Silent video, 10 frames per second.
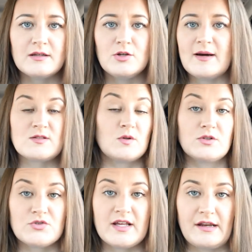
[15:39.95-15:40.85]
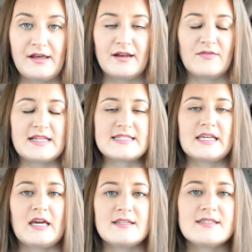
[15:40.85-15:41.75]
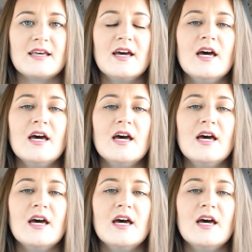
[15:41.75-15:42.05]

You might as well go trade it in if that's the case.